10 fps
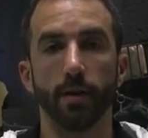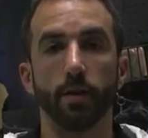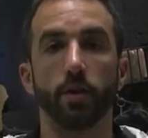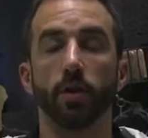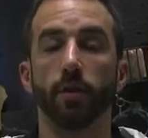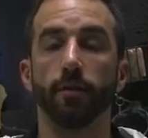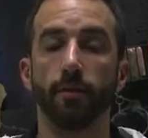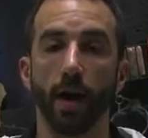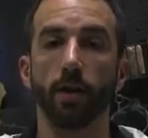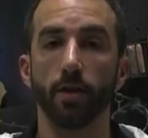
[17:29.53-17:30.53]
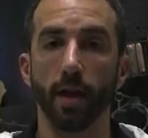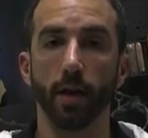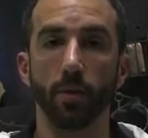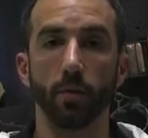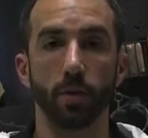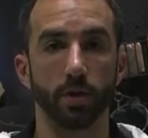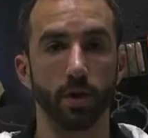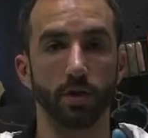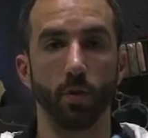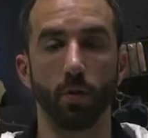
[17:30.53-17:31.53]
Then you're going to follow that up with
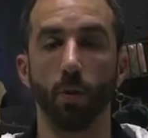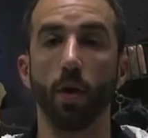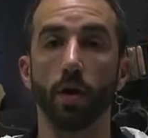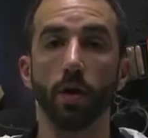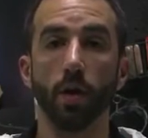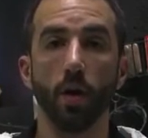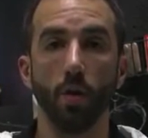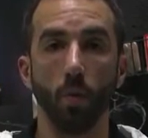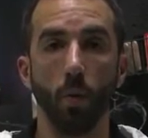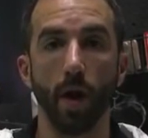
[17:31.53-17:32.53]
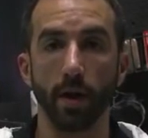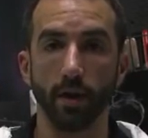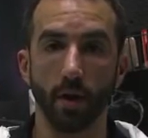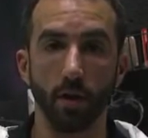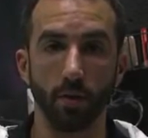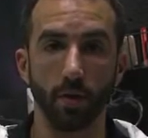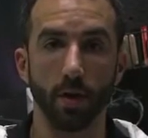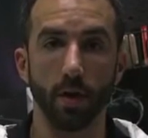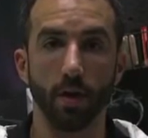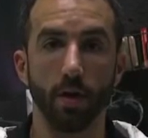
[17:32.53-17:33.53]
just one wet coat.
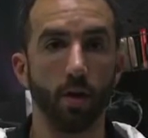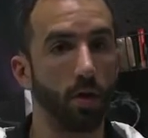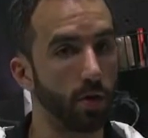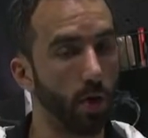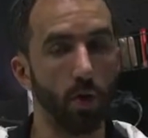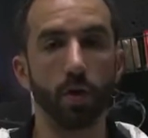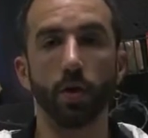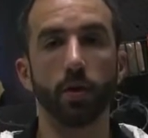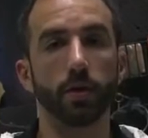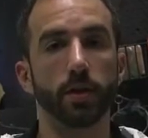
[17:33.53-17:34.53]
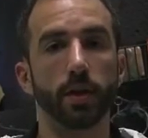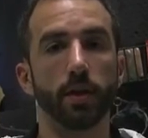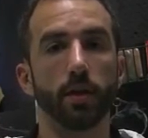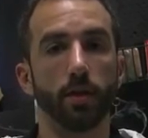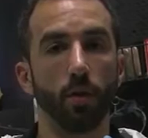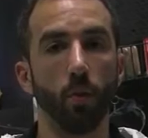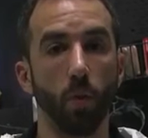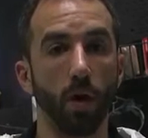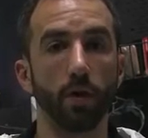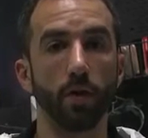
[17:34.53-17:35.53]
You're only going to need the
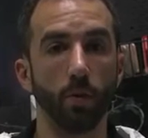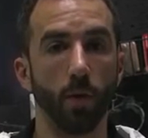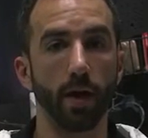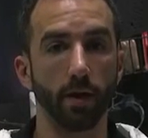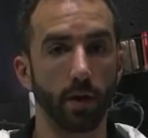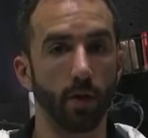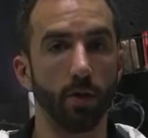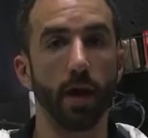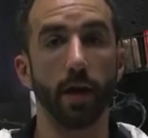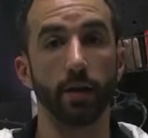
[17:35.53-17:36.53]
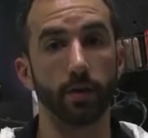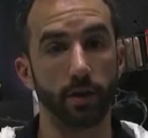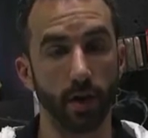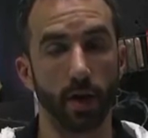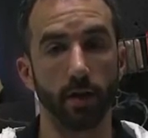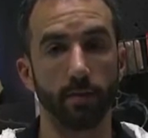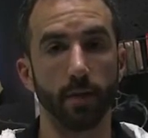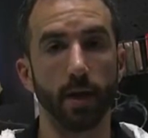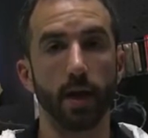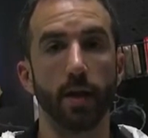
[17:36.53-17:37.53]
one wet coat and you're done.
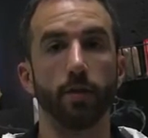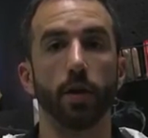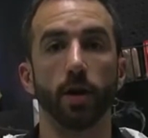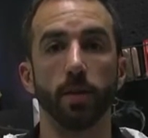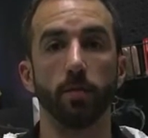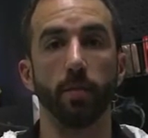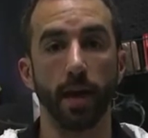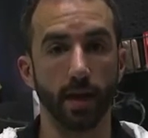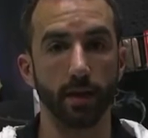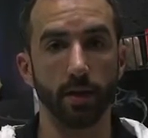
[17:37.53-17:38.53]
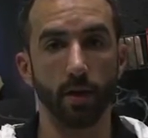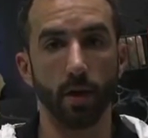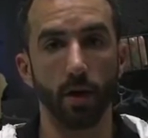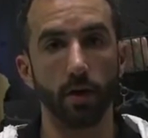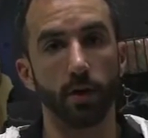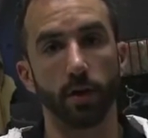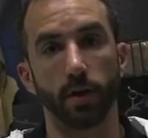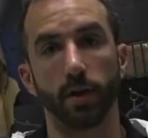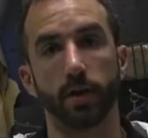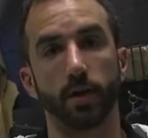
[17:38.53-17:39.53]
If you're going to be baking the car, you're
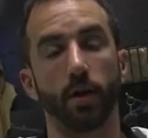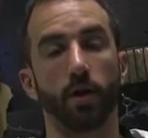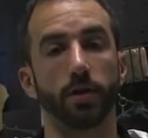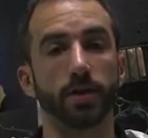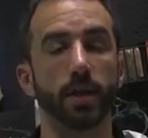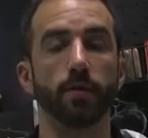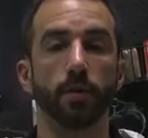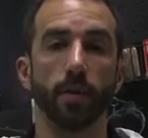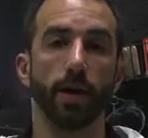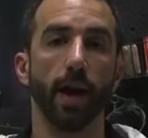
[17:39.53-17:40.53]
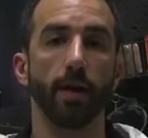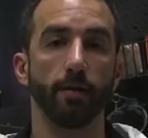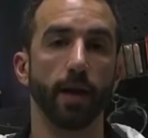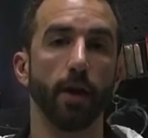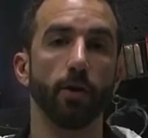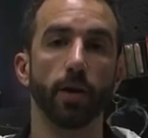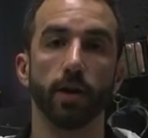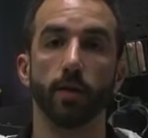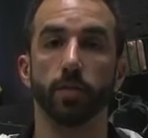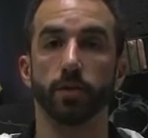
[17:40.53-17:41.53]
going to let the car sit for about half an hour
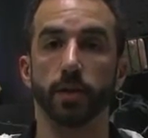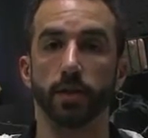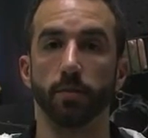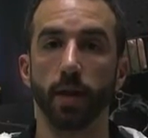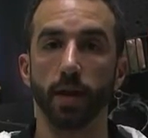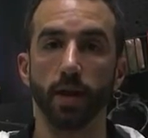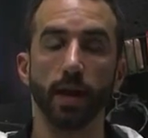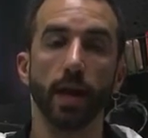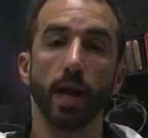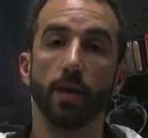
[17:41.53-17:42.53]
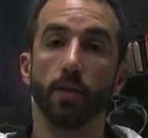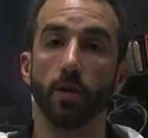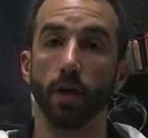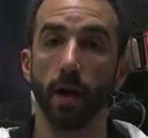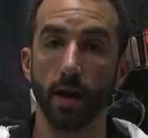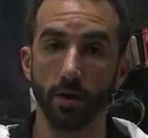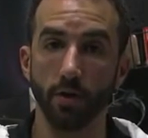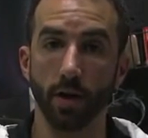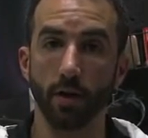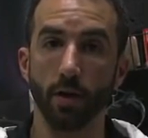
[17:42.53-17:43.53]
and then proceed to bake it. If you're going to air
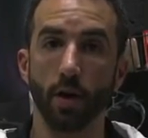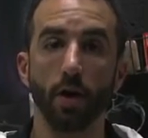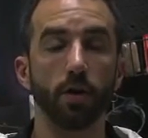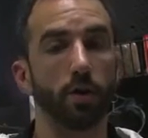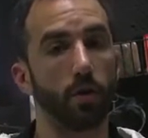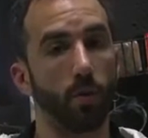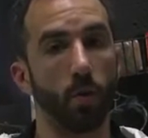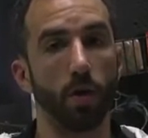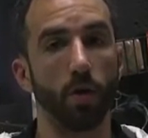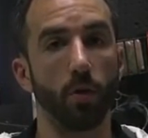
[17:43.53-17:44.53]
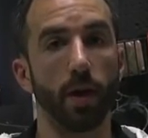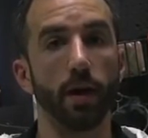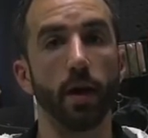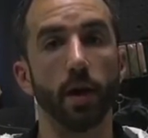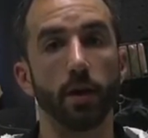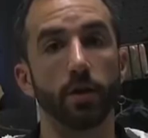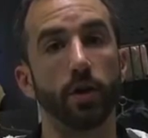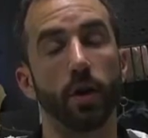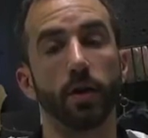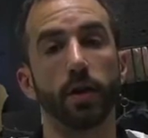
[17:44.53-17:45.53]
dry the car, you're going to walk away. You're
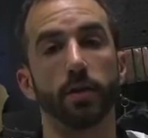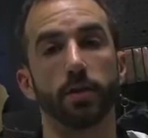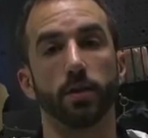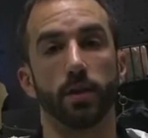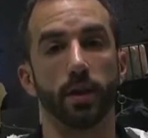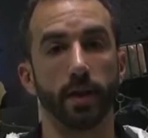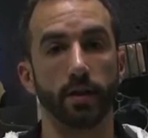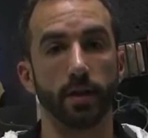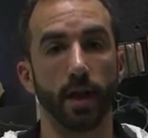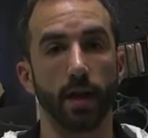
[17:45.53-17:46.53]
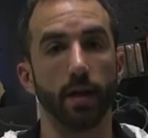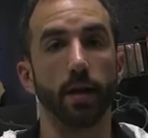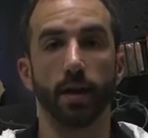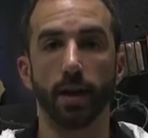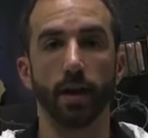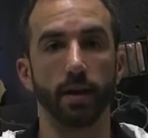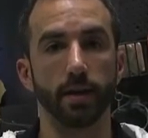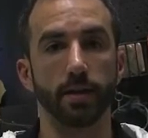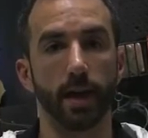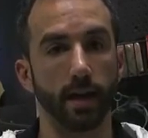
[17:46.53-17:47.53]
done until the next day. Again, it
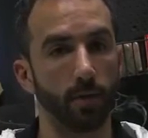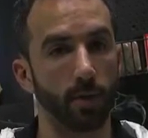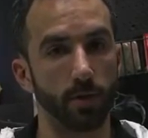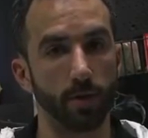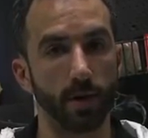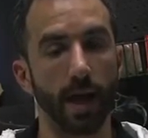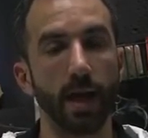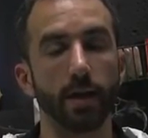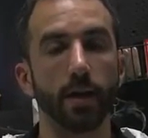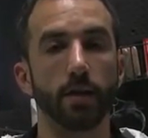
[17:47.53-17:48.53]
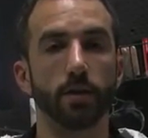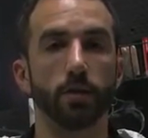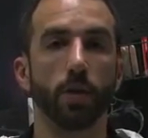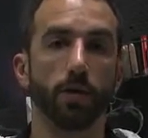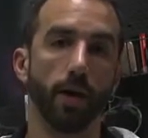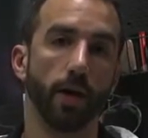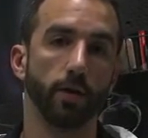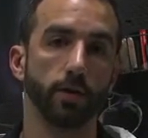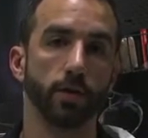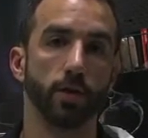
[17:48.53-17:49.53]
needs anywhere between 8 to 12
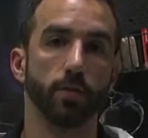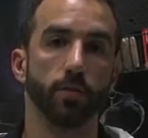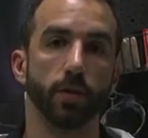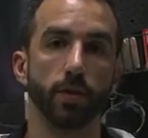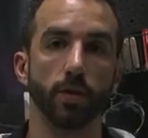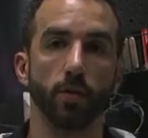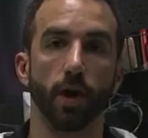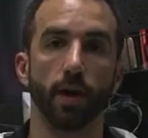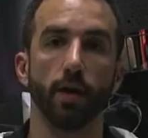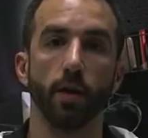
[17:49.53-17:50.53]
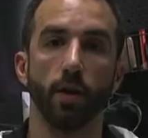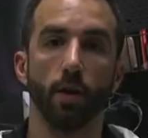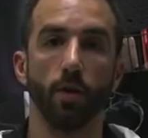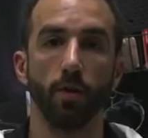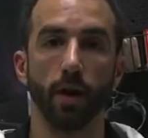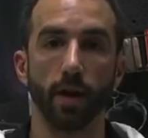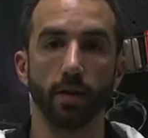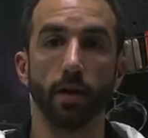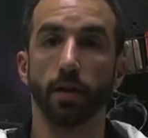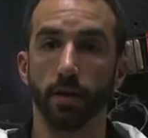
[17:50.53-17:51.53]
hours to completely dry overnight.
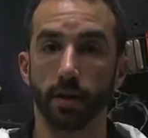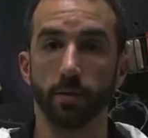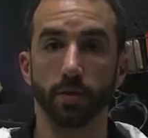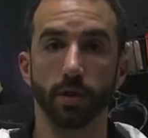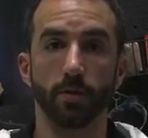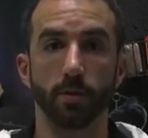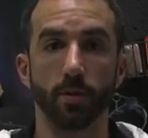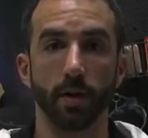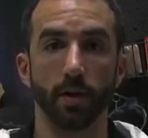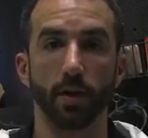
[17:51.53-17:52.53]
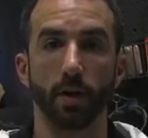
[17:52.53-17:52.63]
Let's proceed with spraying the